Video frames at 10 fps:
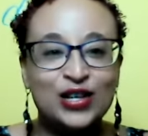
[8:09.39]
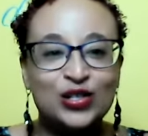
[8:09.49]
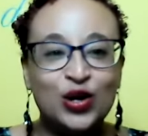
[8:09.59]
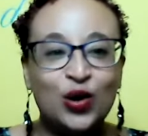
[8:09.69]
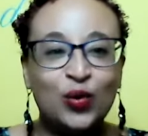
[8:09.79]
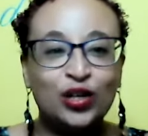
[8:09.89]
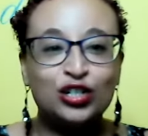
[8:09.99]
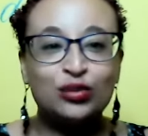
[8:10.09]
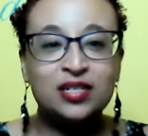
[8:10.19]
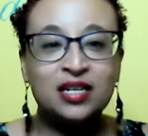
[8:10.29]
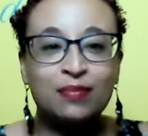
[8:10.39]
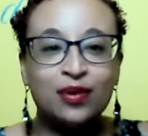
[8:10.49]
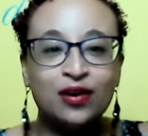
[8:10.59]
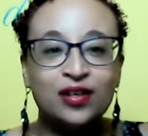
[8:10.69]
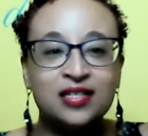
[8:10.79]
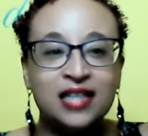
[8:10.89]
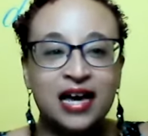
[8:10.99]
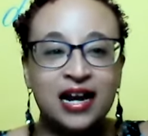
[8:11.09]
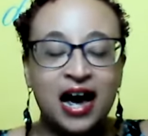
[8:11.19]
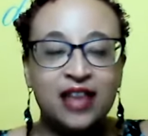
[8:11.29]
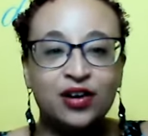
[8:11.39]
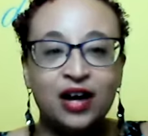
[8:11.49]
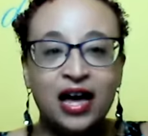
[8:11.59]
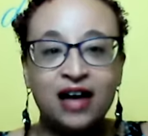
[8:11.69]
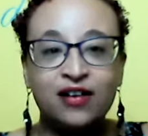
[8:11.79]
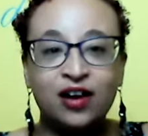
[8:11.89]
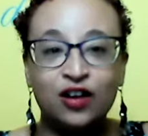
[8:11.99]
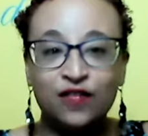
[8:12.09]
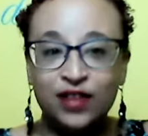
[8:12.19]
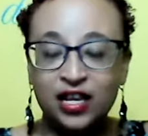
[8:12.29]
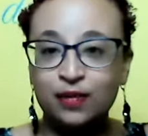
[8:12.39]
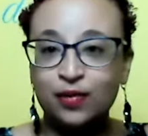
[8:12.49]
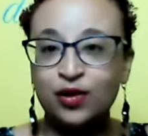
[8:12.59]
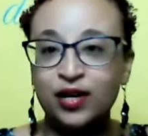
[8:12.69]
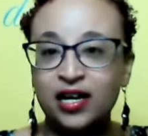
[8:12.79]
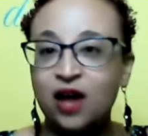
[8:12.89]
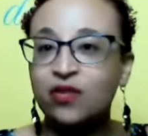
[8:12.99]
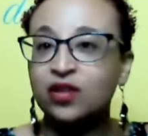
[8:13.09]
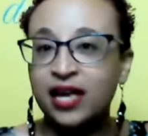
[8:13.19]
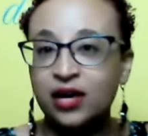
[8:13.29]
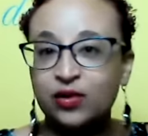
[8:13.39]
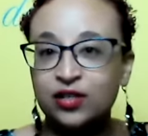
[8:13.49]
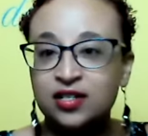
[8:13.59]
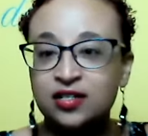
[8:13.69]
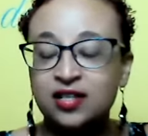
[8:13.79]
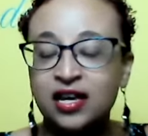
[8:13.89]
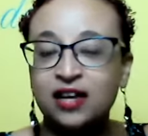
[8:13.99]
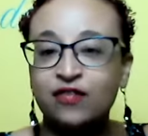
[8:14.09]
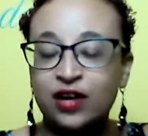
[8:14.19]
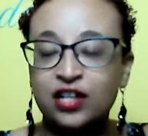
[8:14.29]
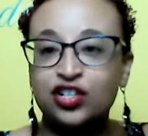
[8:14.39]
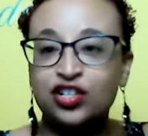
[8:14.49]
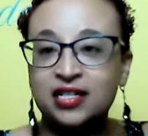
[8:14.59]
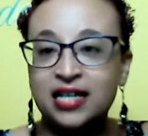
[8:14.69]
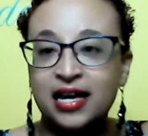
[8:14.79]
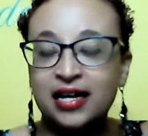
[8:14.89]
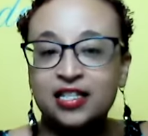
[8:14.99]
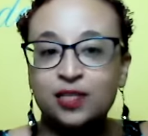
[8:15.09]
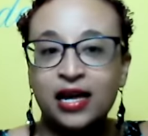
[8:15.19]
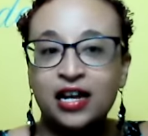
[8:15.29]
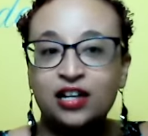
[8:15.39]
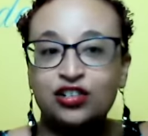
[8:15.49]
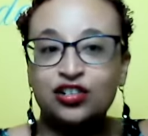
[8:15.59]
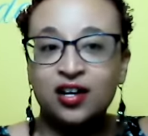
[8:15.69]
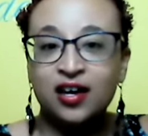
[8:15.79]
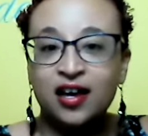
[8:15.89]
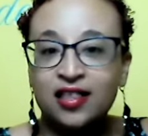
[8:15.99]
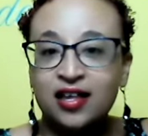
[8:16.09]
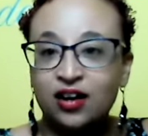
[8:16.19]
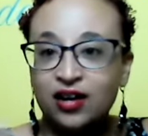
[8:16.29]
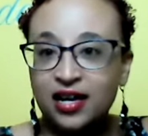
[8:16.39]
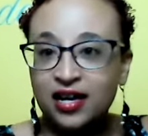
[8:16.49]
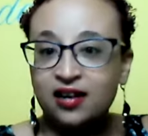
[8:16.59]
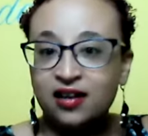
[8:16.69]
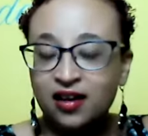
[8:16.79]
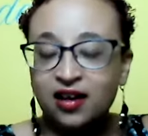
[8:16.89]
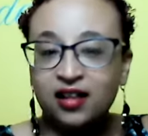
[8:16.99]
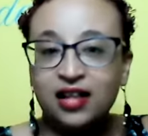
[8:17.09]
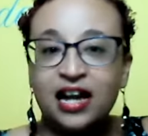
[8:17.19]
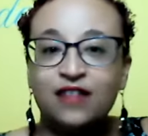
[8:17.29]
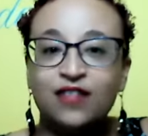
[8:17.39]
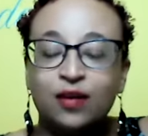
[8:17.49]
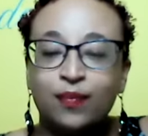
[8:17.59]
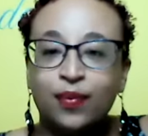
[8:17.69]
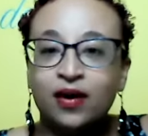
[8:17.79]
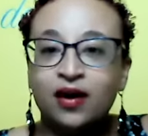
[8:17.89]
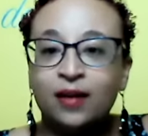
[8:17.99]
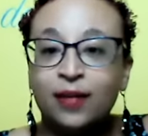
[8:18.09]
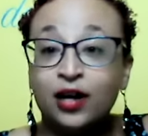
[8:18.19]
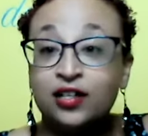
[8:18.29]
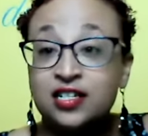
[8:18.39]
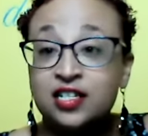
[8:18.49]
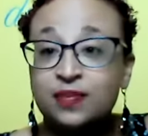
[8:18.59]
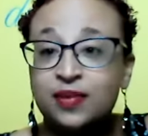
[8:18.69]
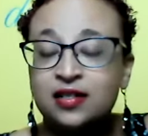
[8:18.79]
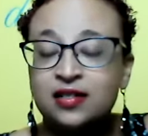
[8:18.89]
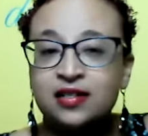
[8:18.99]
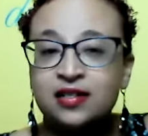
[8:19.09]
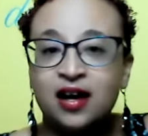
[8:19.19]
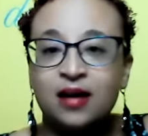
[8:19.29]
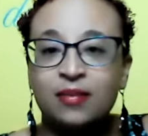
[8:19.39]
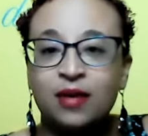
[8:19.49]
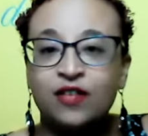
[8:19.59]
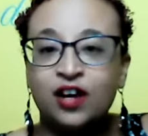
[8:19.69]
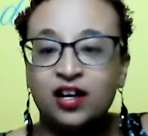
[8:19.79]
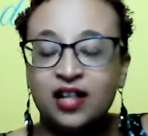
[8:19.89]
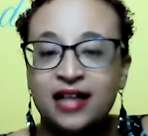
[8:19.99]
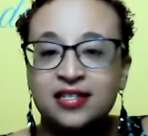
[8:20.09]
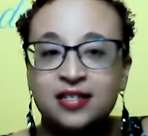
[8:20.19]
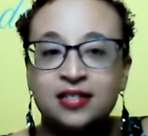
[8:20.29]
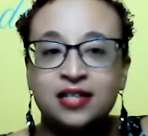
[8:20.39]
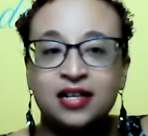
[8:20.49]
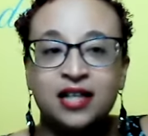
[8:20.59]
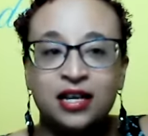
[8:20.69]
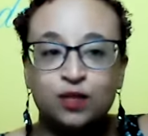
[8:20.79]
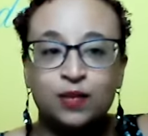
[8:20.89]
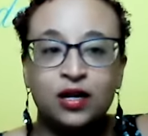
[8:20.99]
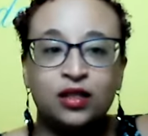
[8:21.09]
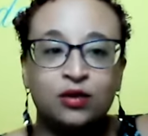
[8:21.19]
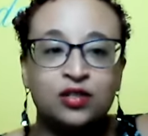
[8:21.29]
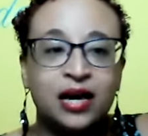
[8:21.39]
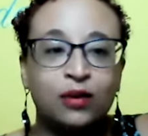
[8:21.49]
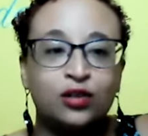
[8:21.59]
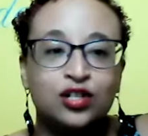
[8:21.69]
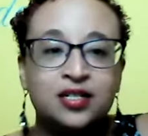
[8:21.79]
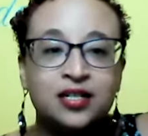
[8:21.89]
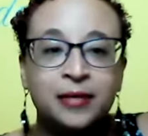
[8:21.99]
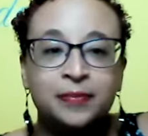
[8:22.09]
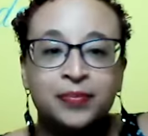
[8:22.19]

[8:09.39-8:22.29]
So we're choosing books that either have are available in all the languages like French and Italian and Spanish that are in a lot of the participants um, of our classes that they speak those languages.